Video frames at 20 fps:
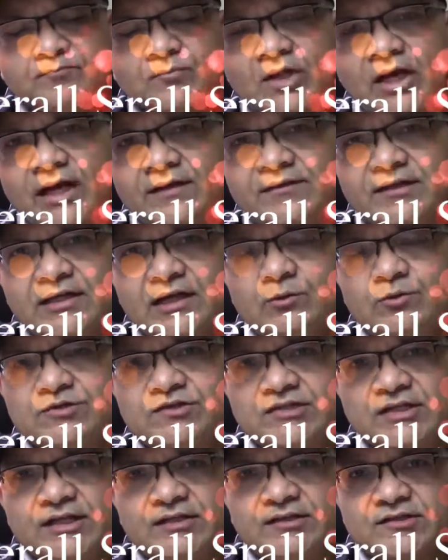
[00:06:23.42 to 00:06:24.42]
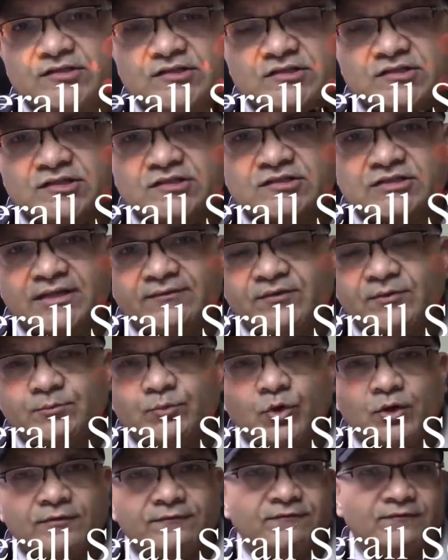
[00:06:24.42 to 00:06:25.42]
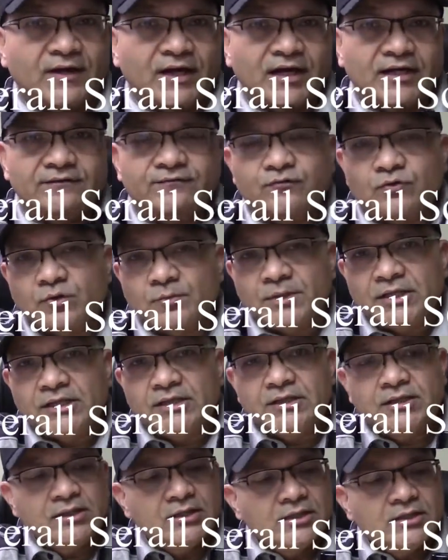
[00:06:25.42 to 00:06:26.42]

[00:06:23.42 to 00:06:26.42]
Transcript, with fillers: I think I would say this is a 7.5 for me.